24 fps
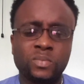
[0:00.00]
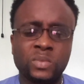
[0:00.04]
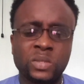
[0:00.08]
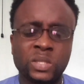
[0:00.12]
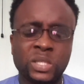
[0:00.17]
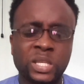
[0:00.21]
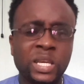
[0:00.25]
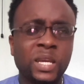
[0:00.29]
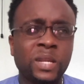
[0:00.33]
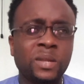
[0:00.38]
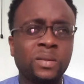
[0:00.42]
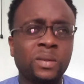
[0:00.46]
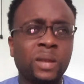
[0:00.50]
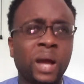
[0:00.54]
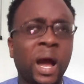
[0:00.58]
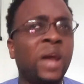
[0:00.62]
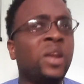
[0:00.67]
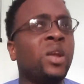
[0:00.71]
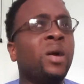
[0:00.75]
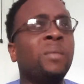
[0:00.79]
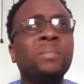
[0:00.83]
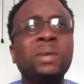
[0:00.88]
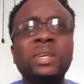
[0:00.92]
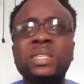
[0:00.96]
See?
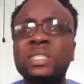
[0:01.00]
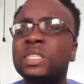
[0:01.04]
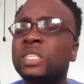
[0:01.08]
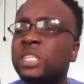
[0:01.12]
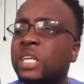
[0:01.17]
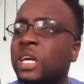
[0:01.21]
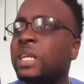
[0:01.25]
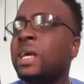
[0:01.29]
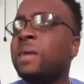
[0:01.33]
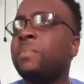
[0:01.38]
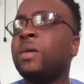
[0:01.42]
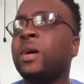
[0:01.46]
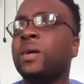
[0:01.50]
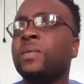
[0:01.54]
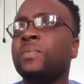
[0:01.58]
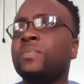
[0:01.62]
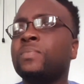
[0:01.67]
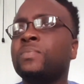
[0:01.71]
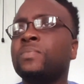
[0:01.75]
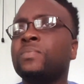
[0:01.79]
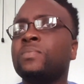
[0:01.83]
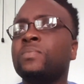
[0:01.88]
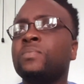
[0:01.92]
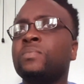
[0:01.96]
And a mistake them here.
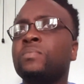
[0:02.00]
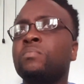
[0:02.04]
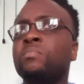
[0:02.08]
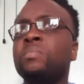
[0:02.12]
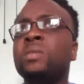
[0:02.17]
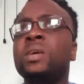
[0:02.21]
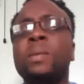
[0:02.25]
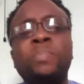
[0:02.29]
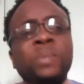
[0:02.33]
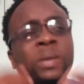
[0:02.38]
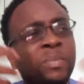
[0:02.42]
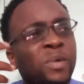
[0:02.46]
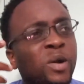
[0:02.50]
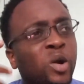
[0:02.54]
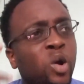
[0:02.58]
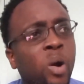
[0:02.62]
Me people